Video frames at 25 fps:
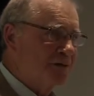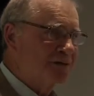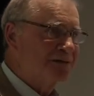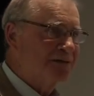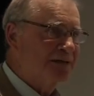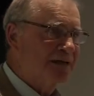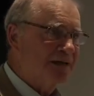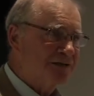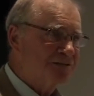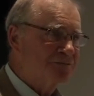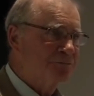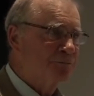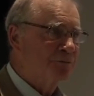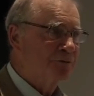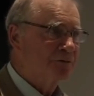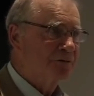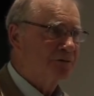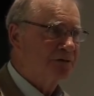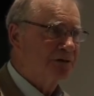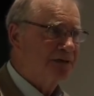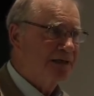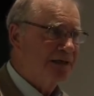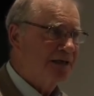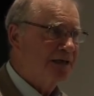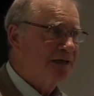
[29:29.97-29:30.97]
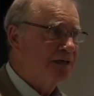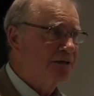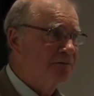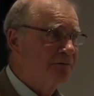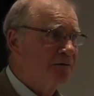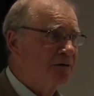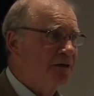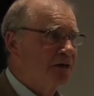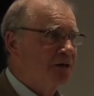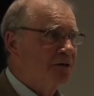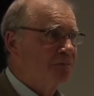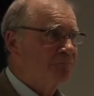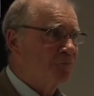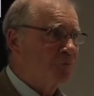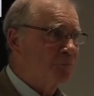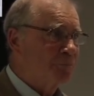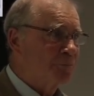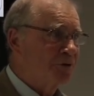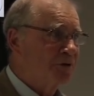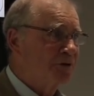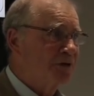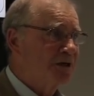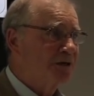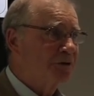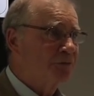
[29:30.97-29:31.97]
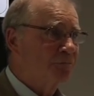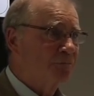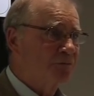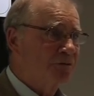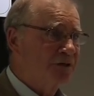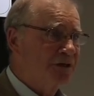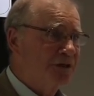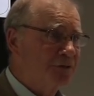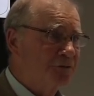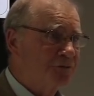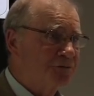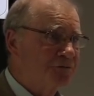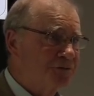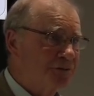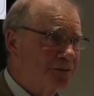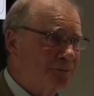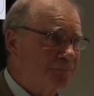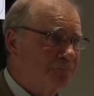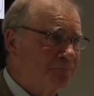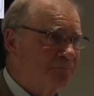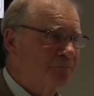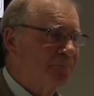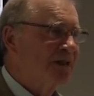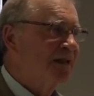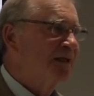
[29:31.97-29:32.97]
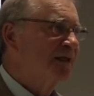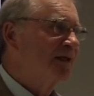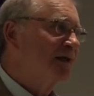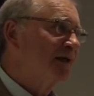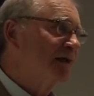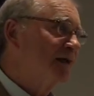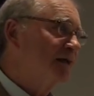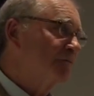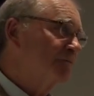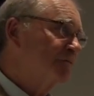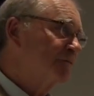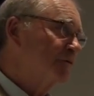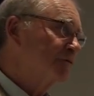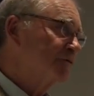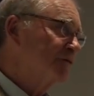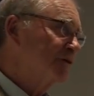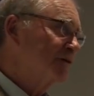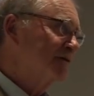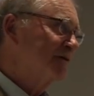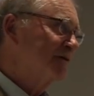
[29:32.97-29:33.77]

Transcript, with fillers: a desperate need for political leadership. And if there's a